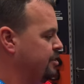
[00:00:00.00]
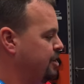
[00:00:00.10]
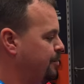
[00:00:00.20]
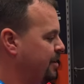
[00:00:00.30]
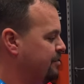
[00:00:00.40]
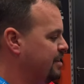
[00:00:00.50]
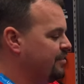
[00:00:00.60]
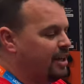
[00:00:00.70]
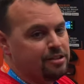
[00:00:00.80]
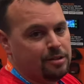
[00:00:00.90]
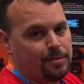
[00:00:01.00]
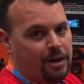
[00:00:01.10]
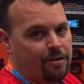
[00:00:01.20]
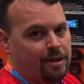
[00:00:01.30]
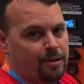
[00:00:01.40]
GPS navigation
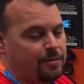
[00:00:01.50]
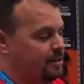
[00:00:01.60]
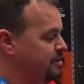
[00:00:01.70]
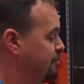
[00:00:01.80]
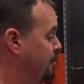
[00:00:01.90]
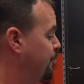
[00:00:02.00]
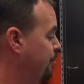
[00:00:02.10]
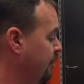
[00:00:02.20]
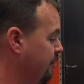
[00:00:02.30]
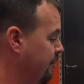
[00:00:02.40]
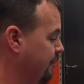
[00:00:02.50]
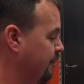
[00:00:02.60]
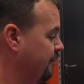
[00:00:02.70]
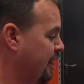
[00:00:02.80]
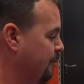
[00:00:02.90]
powering up. Just a
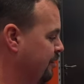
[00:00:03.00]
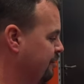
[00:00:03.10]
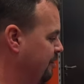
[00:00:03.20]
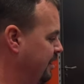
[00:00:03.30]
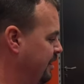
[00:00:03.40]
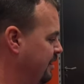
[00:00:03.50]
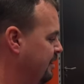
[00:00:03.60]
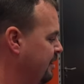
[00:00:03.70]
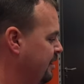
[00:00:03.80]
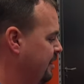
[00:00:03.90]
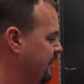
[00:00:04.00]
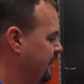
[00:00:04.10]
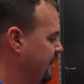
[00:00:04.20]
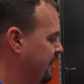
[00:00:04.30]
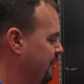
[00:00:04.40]
beautiful, vibrant screen.
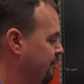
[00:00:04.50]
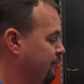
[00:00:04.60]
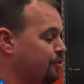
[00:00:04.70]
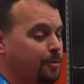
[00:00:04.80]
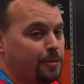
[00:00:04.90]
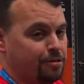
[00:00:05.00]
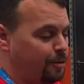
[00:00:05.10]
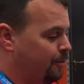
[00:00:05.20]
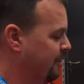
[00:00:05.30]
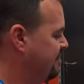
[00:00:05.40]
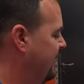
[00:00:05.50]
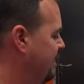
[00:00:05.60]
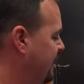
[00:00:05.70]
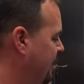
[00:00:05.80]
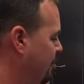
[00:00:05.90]
Super, super
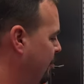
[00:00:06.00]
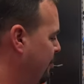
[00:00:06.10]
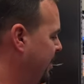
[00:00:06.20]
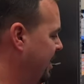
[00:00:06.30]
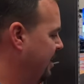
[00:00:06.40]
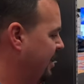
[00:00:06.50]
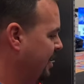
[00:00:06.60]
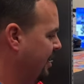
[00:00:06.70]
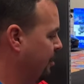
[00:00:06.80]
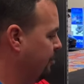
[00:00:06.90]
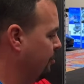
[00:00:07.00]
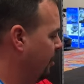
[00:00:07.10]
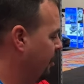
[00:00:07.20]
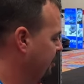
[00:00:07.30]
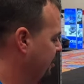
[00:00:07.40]
excited to get one back and go through
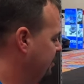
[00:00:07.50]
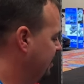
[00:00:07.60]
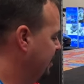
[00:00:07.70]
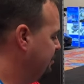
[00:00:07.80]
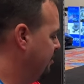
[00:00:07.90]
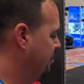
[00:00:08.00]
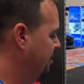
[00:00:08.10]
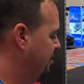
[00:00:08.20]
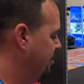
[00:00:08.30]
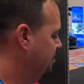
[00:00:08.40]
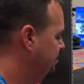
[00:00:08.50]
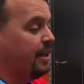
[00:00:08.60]
all the testing with you.